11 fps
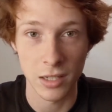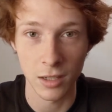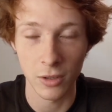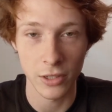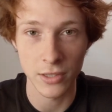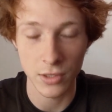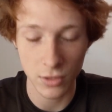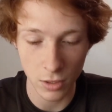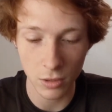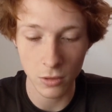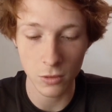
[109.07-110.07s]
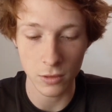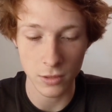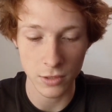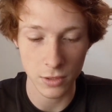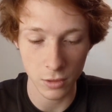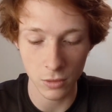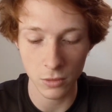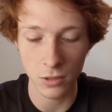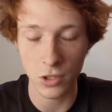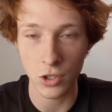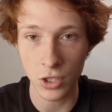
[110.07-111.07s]
You know, it's so,
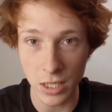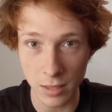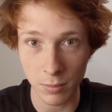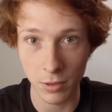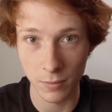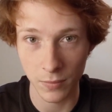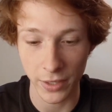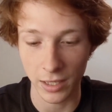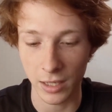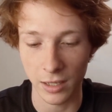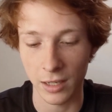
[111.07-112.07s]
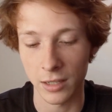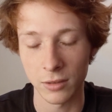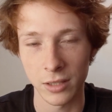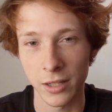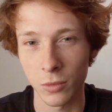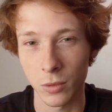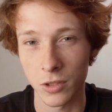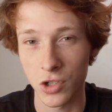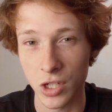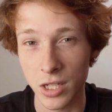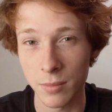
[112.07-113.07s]
so cheap. And I, I don't like the
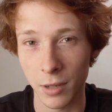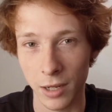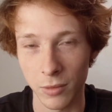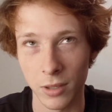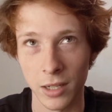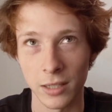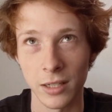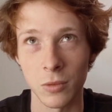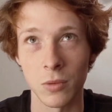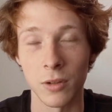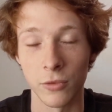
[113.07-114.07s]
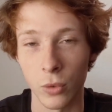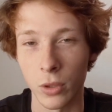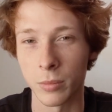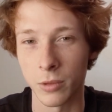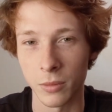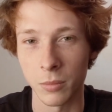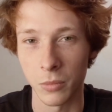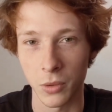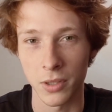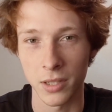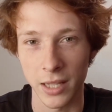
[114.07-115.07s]
word cheap. I, I like affordable
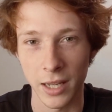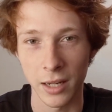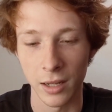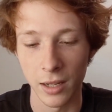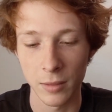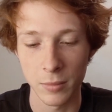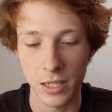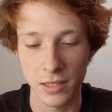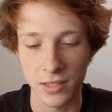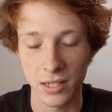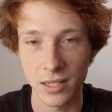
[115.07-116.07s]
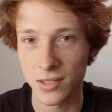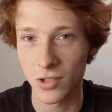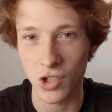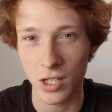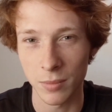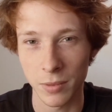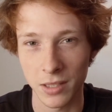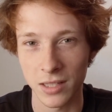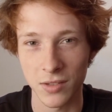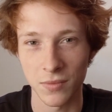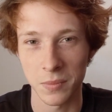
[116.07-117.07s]
more than that because it isn't cheap.
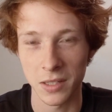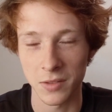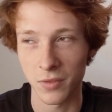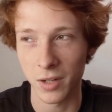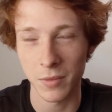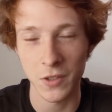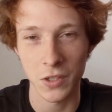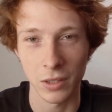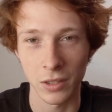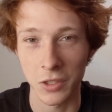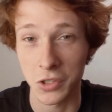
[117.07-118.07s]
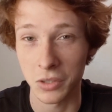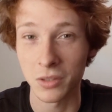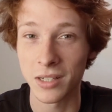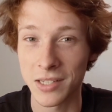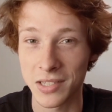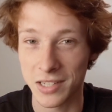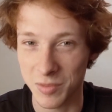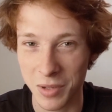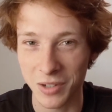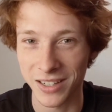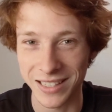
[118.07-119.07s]
It, it's, it's very much a luxurious
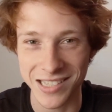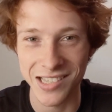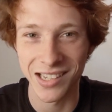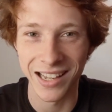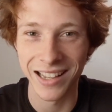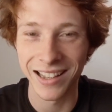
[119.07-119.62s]
experience.